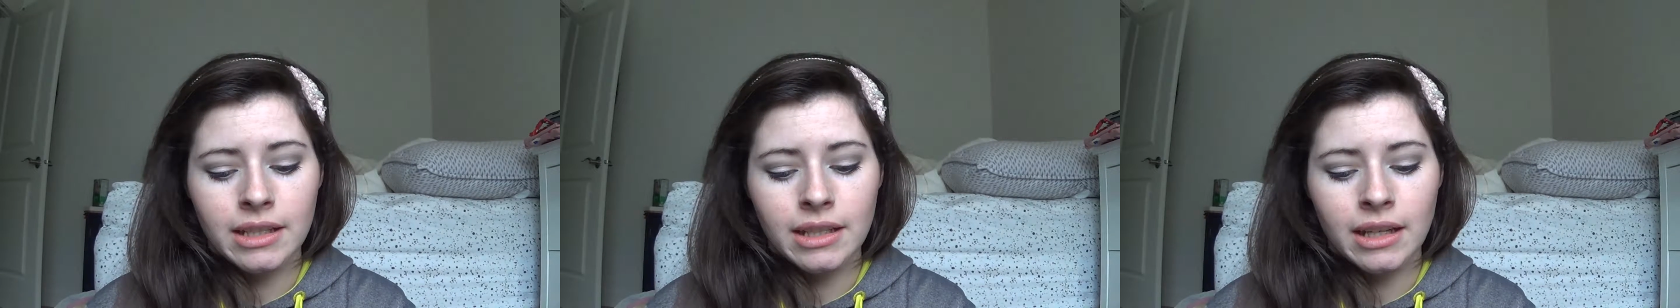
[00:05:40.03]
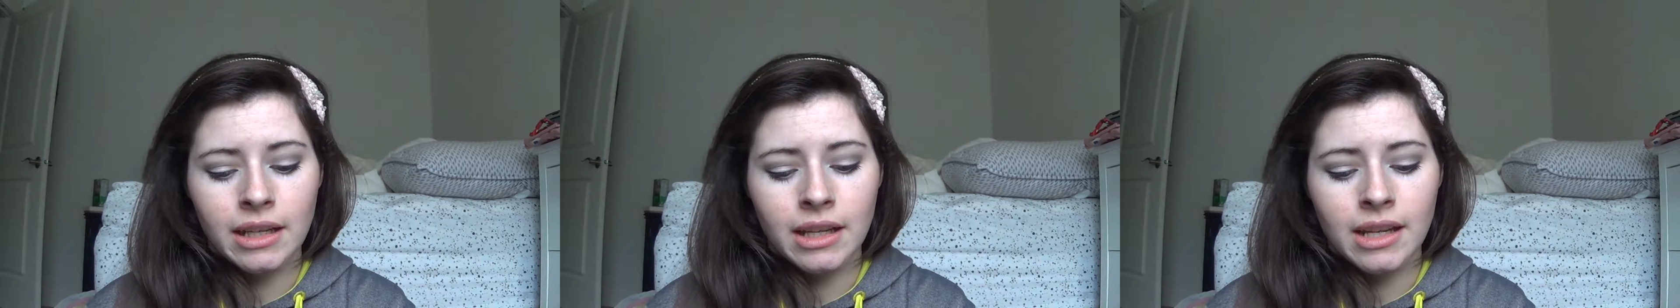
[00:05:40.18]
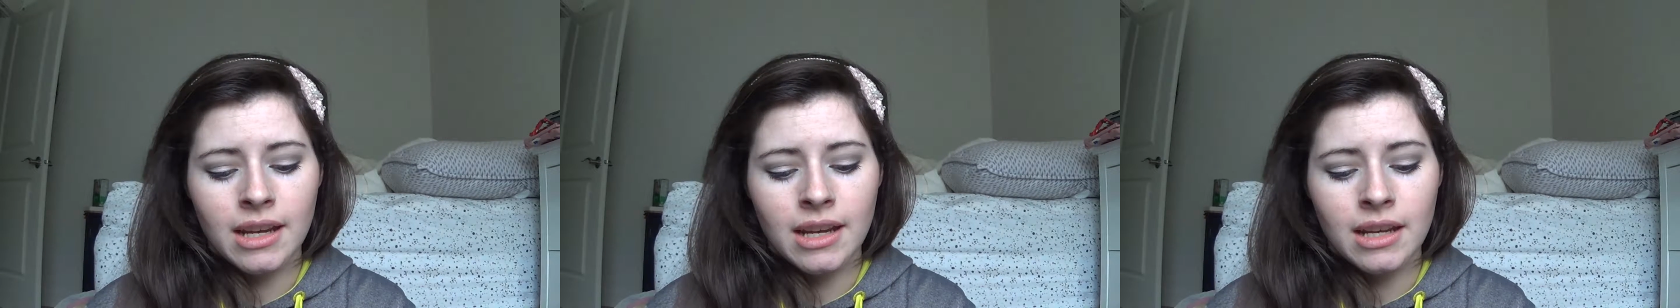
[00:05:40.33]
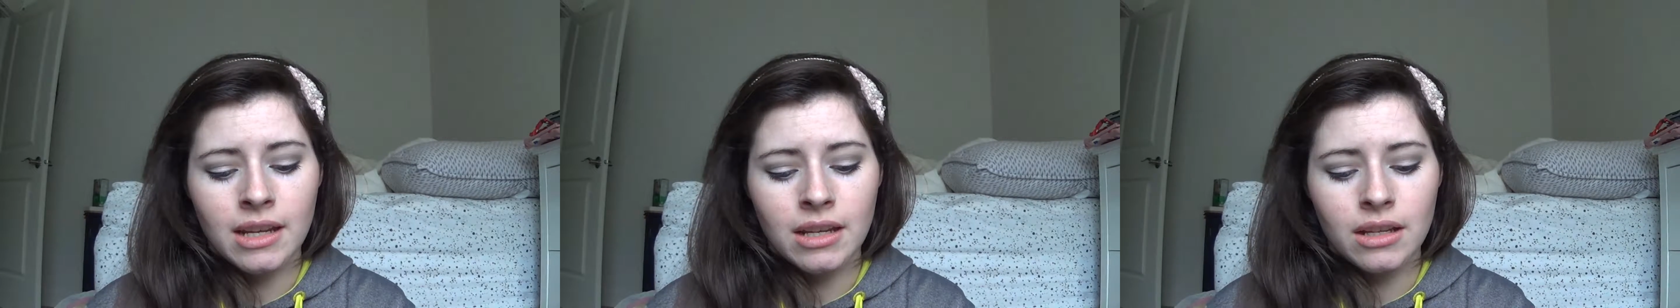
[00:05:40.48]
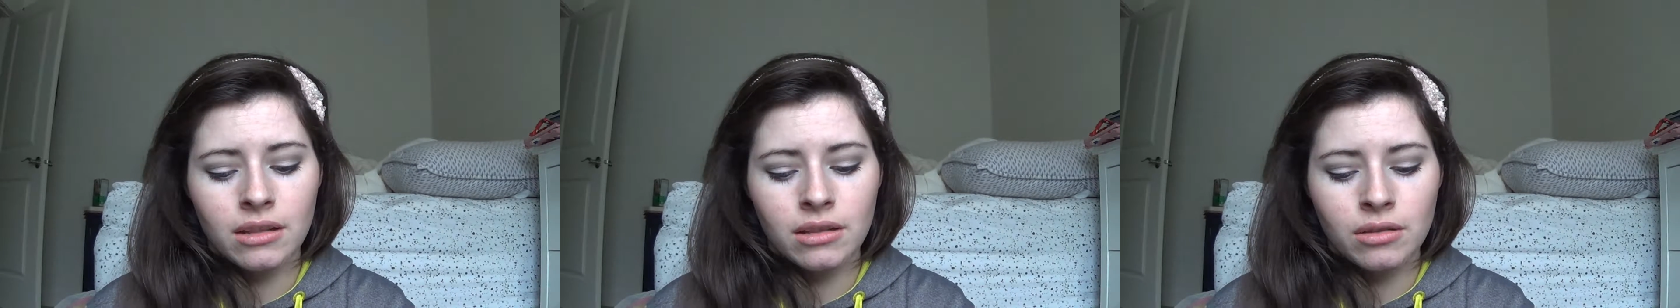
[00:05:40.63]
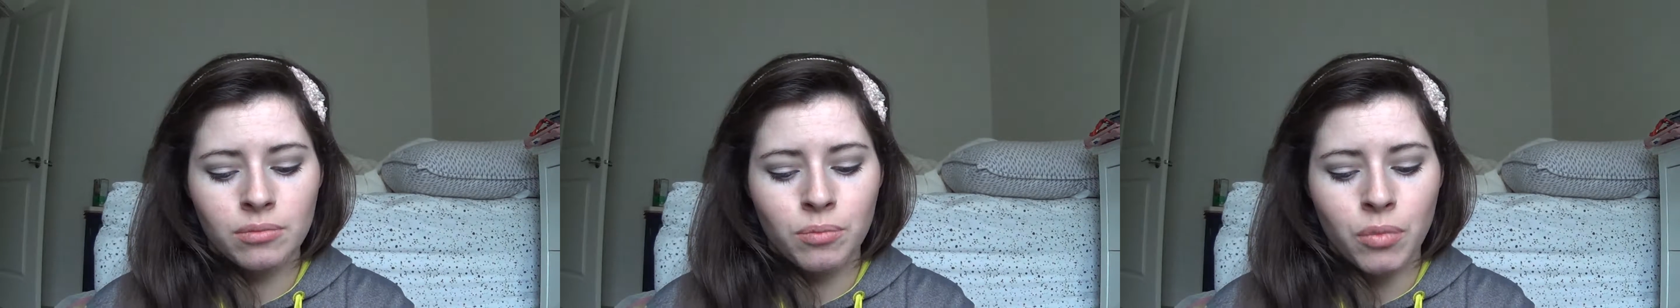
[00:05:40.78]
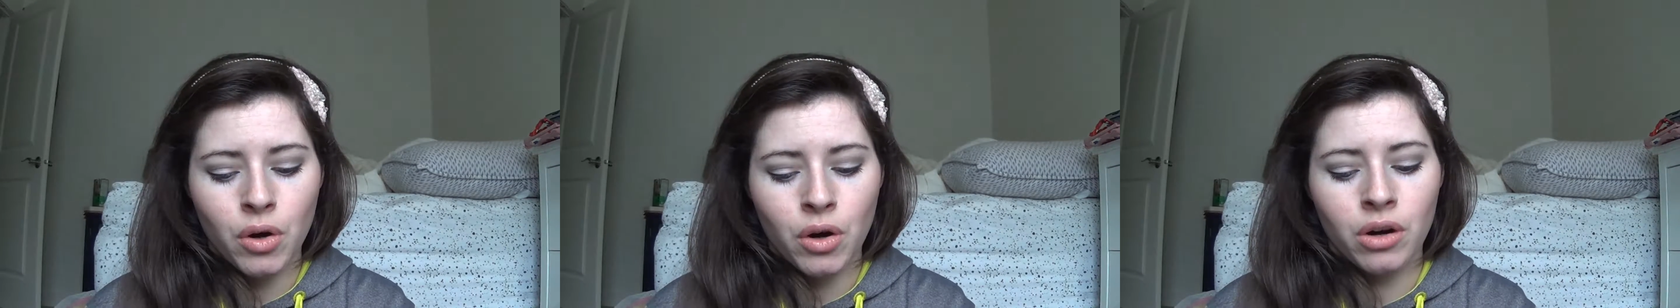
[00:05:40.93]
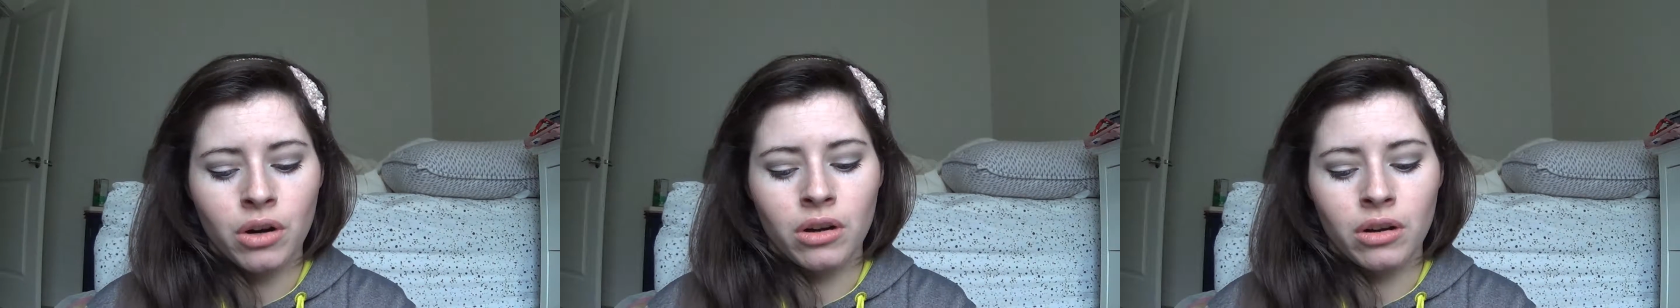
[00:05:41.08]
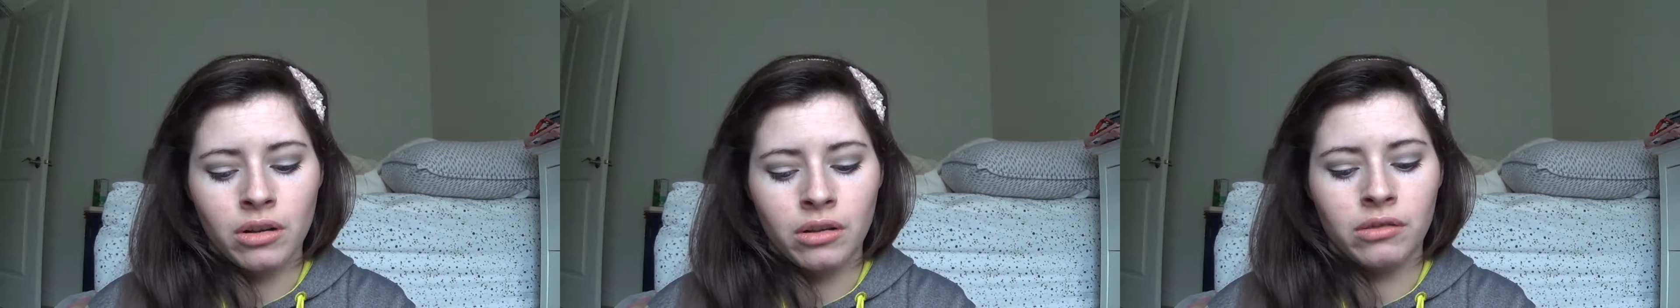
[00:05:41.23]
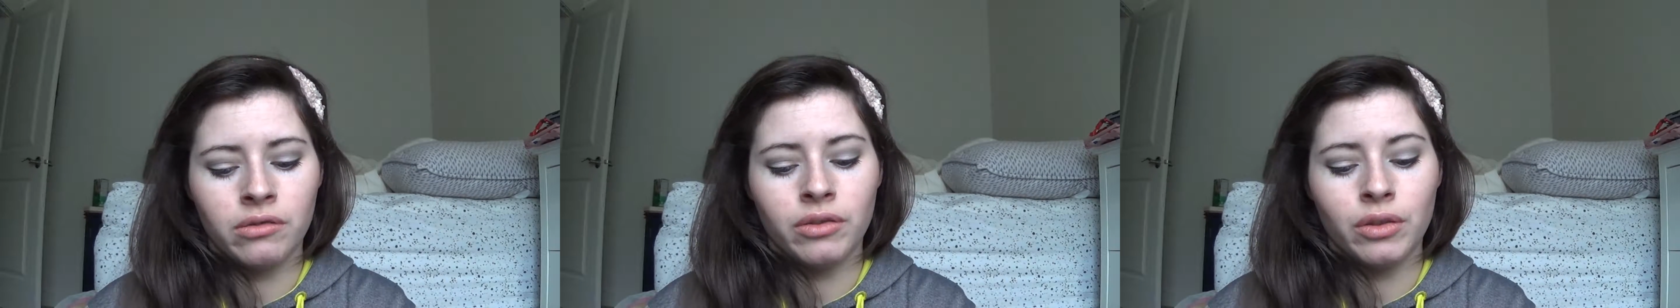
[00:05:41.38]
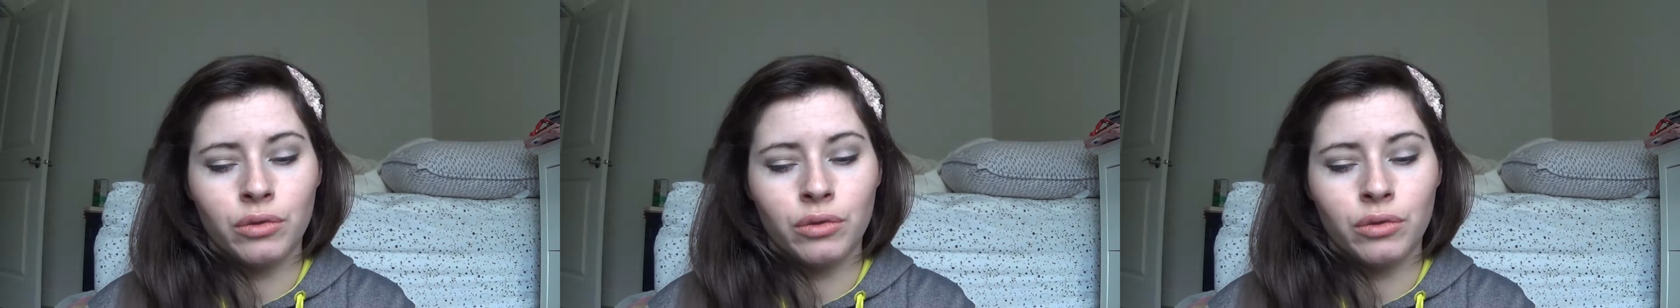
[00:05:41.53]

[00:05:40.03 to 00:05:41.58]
it is part of